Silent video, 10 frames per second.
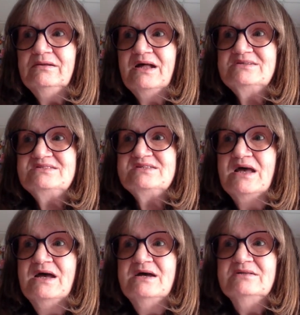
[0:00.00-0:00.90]
That's
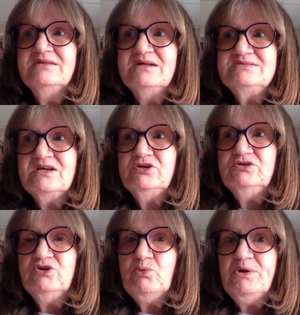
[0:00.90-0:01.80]
that's a
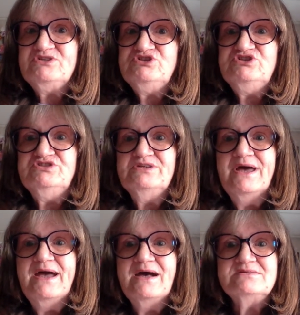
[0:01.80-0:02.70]
good question
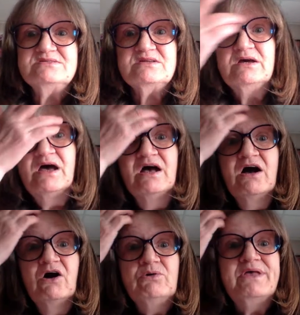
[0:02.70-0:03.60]
to ask.
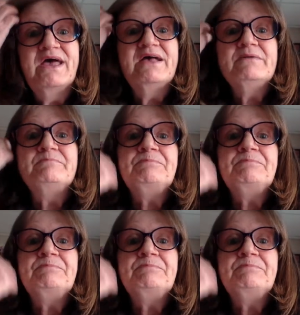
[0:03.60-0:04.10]
Okay.